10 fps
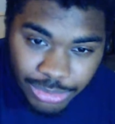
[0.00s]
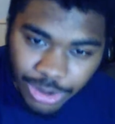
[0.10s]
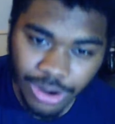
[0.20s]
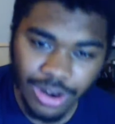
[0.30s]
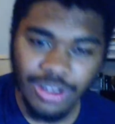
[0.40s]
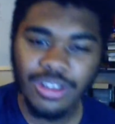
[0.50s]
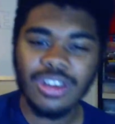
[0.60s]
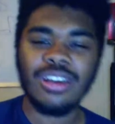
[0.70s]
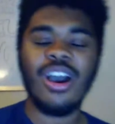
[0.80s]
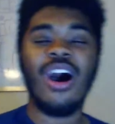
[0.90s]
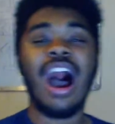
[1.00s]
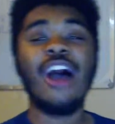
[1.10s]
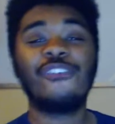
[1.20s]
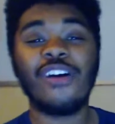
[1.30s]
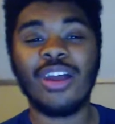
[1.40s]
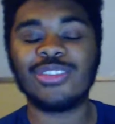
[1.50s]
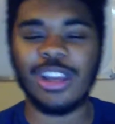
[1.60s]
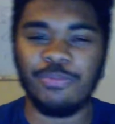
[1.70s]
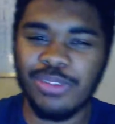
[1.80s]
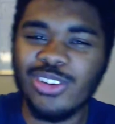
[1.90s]
Oh, no. Yo, I thought it was
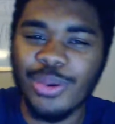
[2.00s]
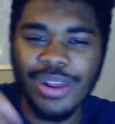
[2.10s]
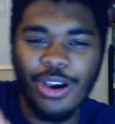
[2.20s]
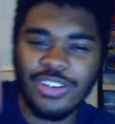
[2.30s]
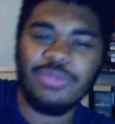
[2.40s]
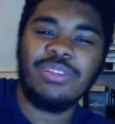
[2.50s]
like blood coming out of the